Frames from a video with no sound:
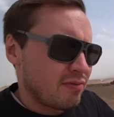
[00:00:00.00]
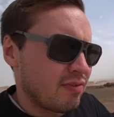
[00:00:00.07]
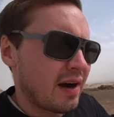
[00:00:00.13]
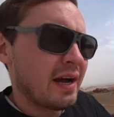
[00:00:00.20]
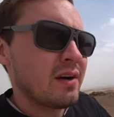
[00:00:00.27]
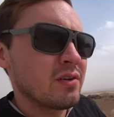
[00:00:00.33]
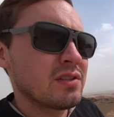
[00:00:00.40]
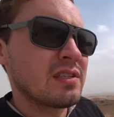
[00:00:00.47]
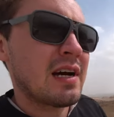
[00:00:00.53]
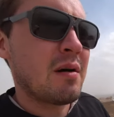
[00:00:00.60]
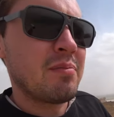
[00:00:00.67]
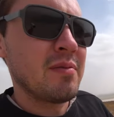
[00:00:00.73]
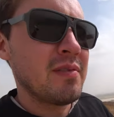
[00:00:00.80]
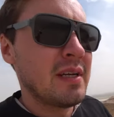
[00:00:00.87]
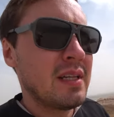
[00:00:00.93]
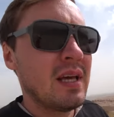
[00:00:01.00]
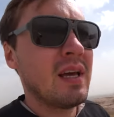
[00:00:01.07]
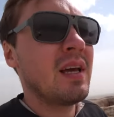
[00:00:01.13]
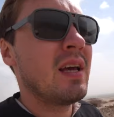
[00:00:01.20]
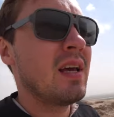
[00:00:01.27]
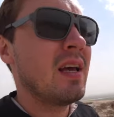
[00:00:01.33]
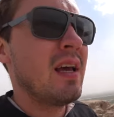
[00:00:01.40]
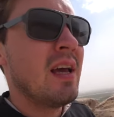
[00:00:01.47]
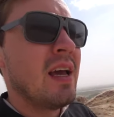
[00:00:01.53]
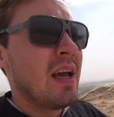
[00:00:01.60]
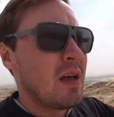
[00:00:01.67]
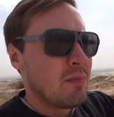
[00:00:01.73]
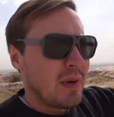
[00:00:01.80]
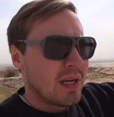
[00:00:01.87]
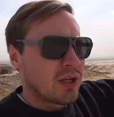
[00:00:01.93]
fire on top of it
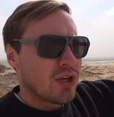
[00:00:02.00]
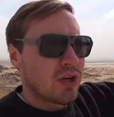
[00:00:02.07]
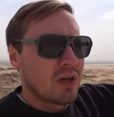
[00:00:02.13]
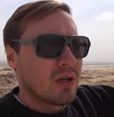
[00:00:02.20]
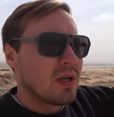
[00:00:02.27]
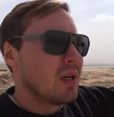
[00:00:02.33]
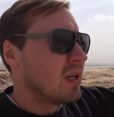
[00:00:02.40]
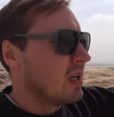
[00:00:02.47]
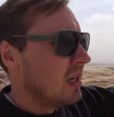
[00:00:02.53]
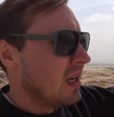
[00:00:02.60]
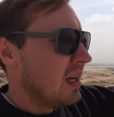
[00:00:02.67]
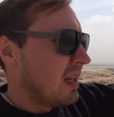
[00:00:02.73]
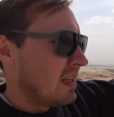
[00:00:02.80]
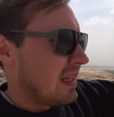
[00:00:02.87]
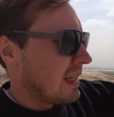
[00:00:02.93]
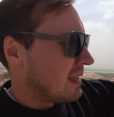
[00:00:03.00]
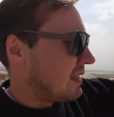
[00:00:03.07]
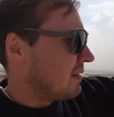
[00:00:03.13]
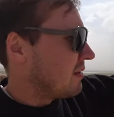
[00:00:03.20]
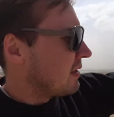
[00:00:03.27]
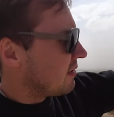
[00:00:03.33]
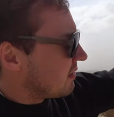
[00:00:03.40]
and make sure that the